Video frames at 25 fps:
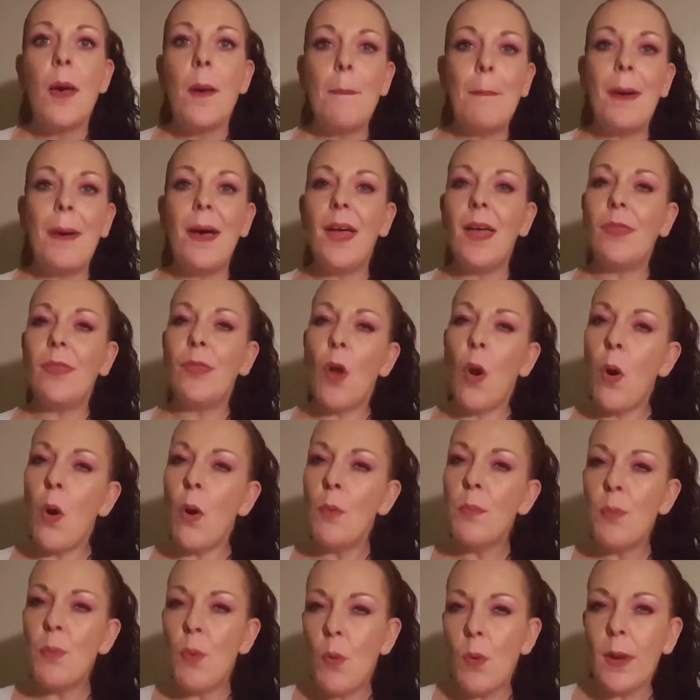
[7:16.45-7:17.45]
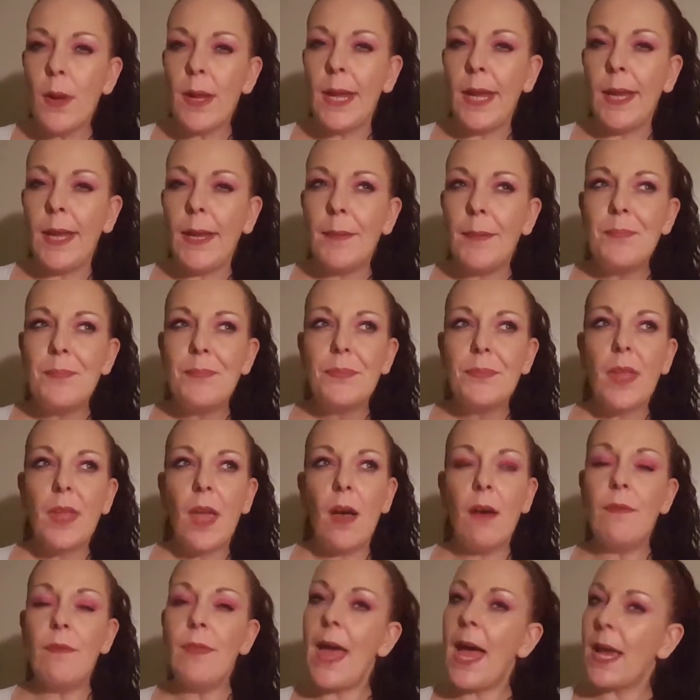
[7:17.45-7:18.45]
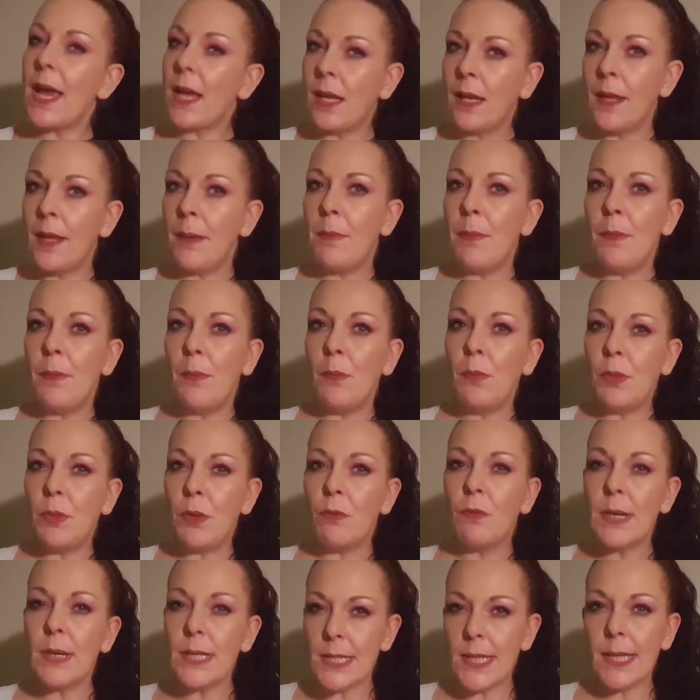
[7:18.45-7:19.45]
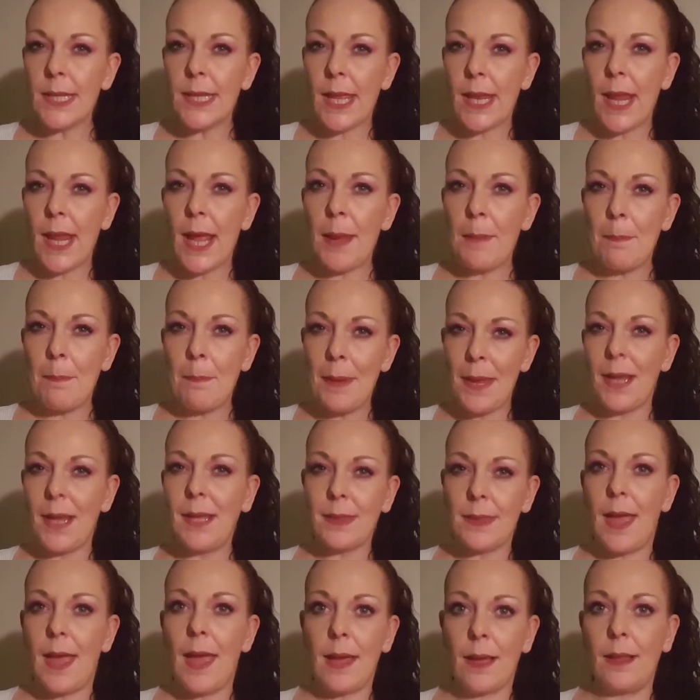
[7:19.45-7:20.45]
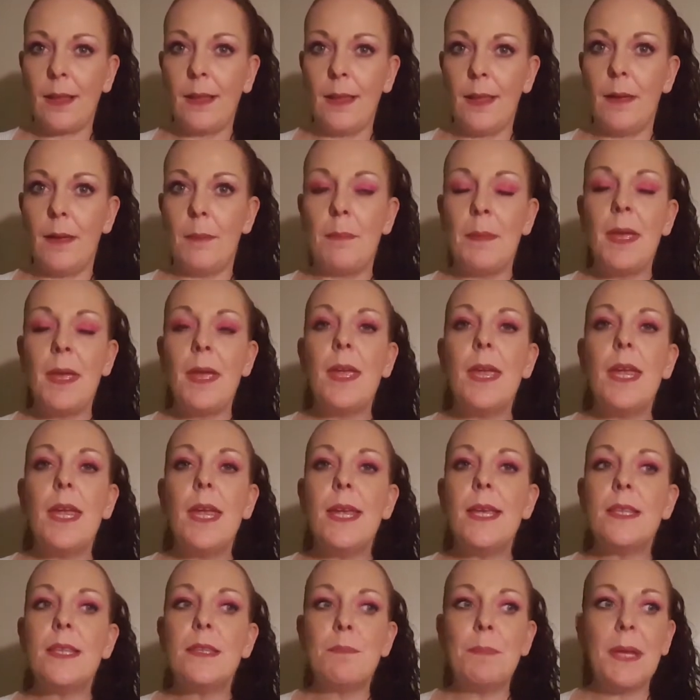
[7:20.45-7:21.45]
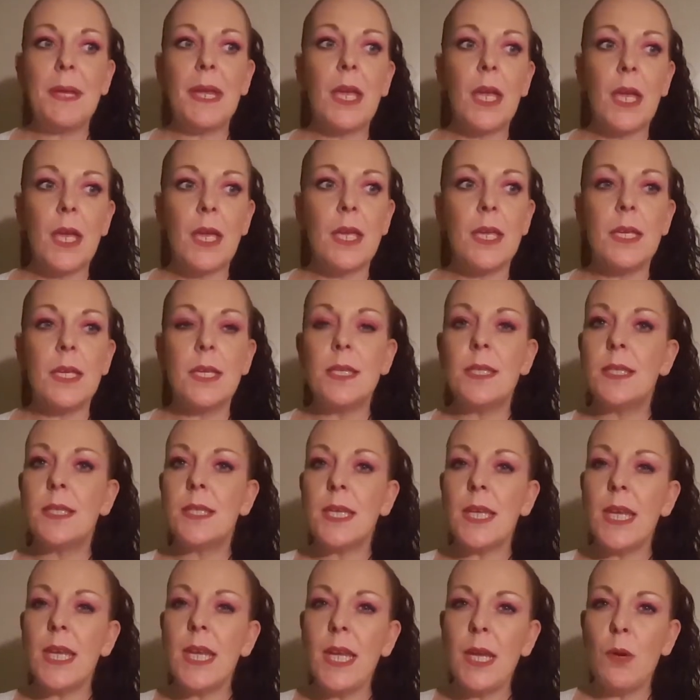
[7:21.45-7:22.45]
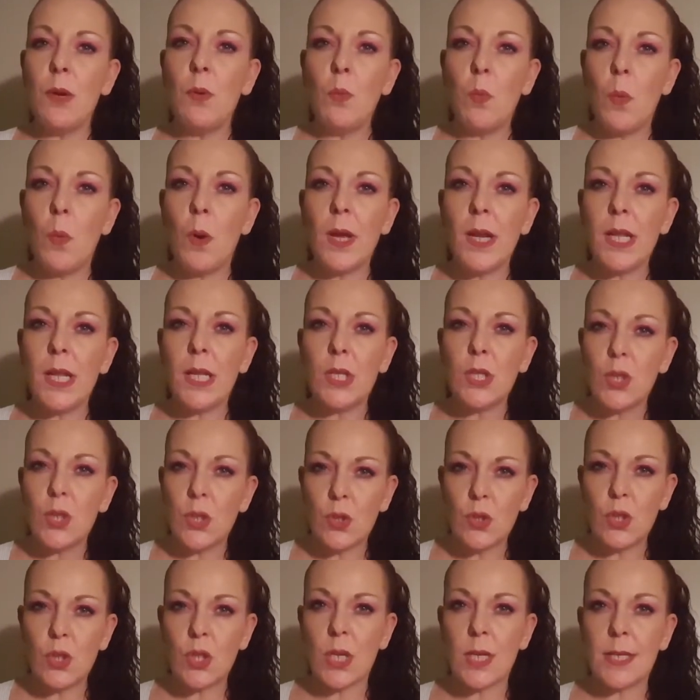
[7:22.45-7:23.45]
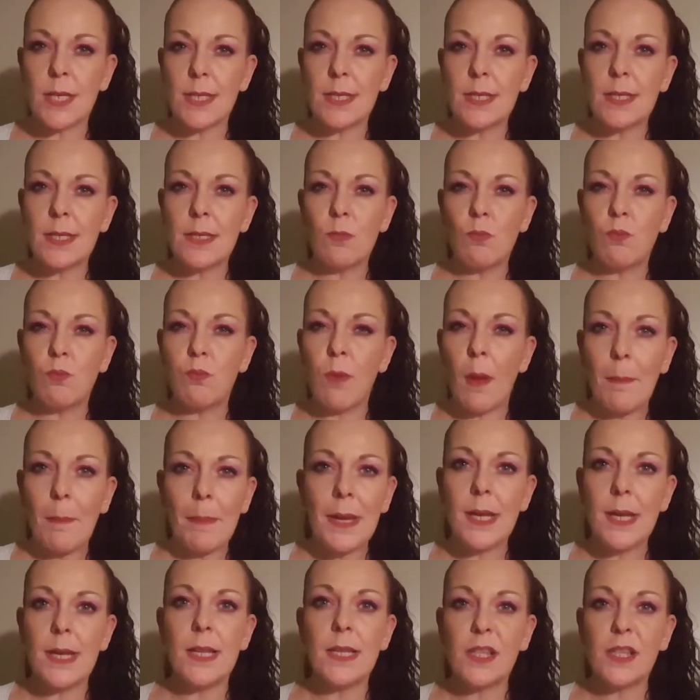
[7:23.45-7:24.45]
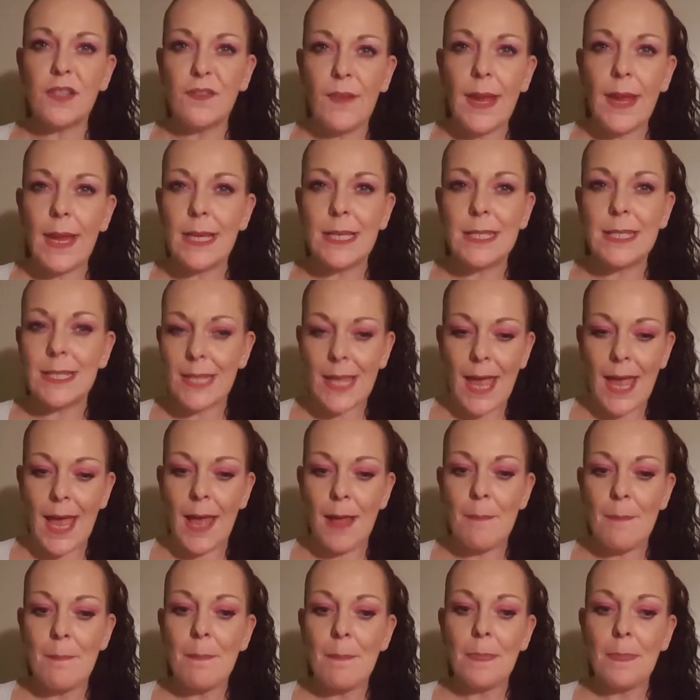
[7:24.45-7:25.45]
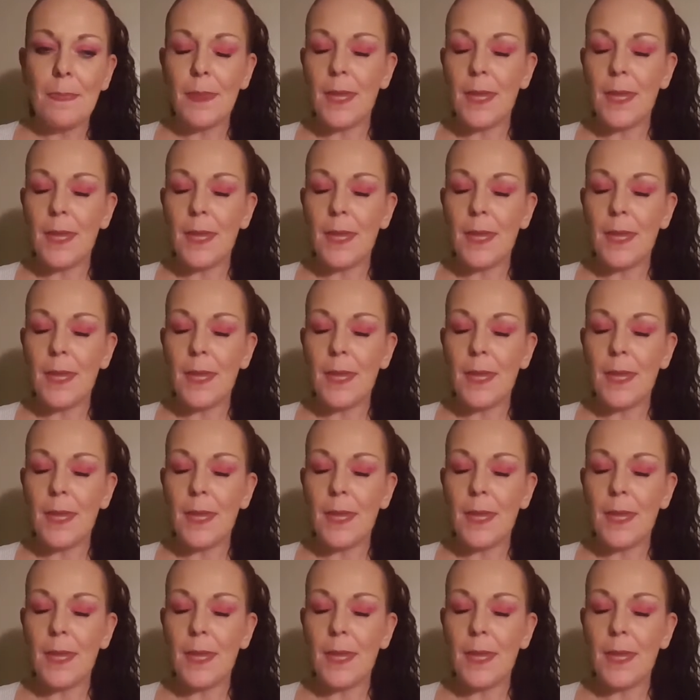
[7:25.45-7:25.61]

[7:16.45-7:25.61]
But the whole point of that clip, and the reason that I picked that clip, is because he wanted to just rub it in his face that